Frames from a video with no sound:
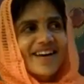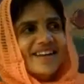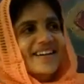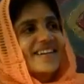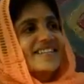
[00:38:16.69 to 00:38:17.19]

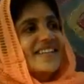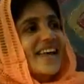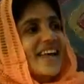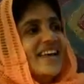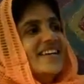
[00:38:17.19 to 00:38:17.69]
and i
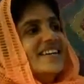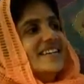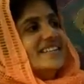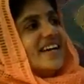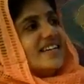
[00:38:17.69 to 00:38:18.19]
say
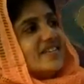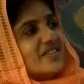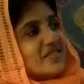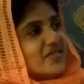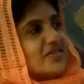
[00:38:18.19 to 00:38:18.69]
that
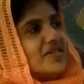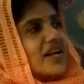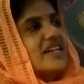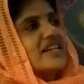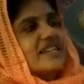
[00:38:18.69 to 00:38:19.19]
you
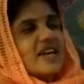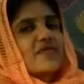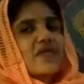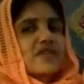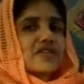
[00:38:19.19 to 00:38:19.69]
said it
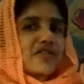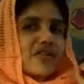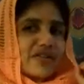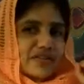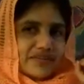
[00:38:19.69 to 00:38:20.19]
therefore it's
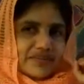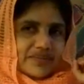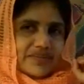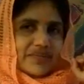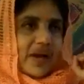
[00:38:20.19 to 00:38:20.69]
wrong
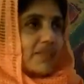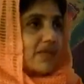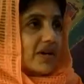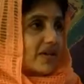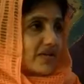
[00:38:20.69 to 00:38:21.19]
i'm
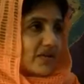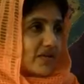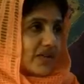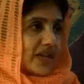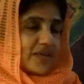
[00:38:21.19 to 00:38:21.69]
not even
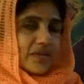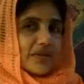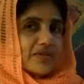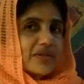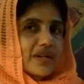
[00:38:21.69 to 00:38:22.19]
looking at what
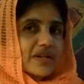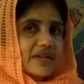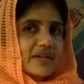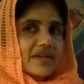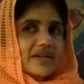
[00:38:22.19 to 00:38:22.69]
you said
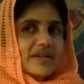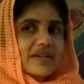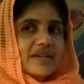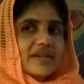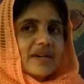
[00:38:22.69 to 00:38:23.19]

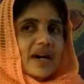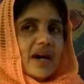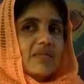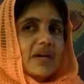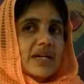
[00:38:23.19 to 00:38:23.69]

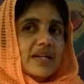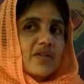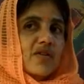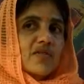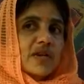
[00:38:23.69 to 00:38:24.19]
i'm letting
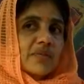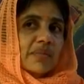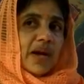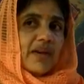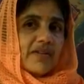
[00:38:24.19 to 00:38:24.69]
over
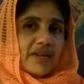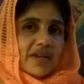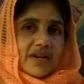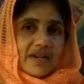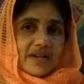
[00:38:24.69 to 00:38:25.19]
my
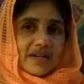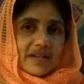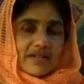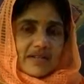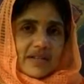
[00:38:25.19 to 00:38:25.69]

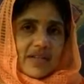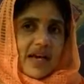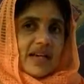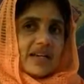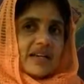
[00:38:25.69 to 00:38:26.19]

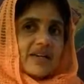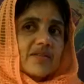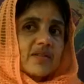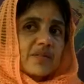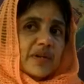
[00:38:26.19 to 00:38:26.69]
dislike
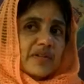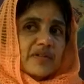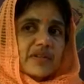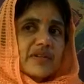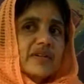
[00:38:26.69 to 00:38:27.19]
of the
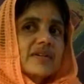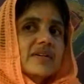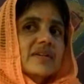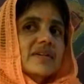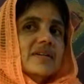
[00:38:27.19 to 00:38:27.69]
person
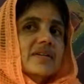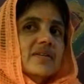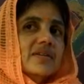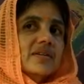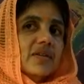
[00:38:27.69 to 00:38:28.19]

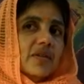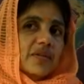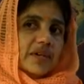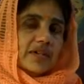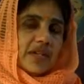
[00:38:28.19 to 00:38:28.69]

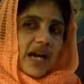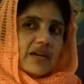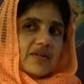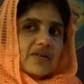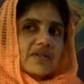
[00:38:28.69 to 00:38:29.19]

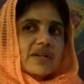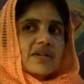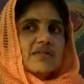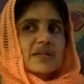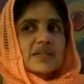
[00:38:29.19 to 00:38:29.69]
overshadow
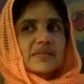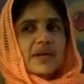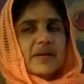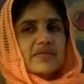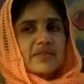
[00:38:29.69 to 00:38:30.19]
what they may
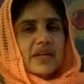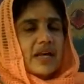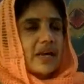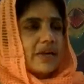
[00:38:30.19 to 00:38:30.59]
have to say